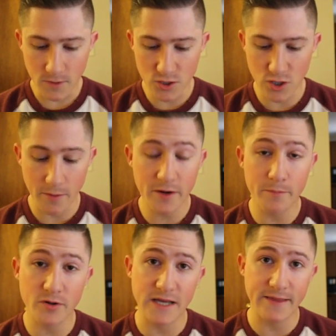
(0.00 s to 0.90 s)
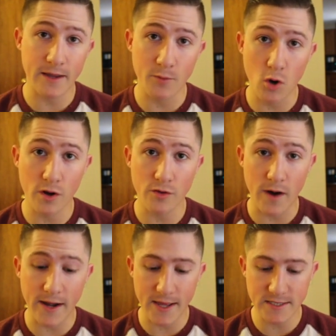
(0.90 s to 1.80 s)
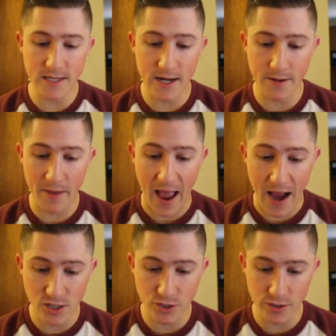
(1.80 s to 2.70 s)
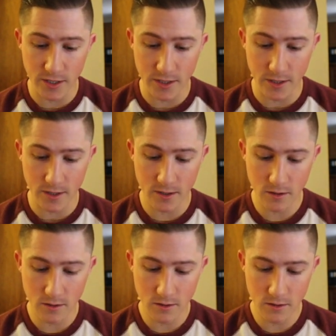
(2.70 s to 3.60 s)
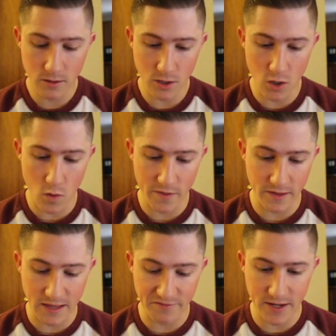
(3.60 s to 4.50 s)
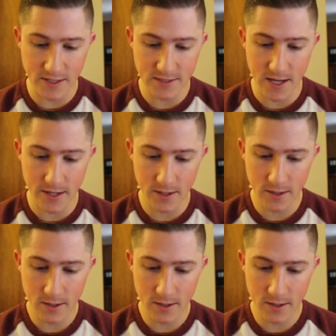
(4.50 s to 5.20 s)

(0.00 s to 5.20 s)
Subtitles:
So I'm going to pretend like I'm going on the right-hand side, and I'm actually going to go on the left-hand side.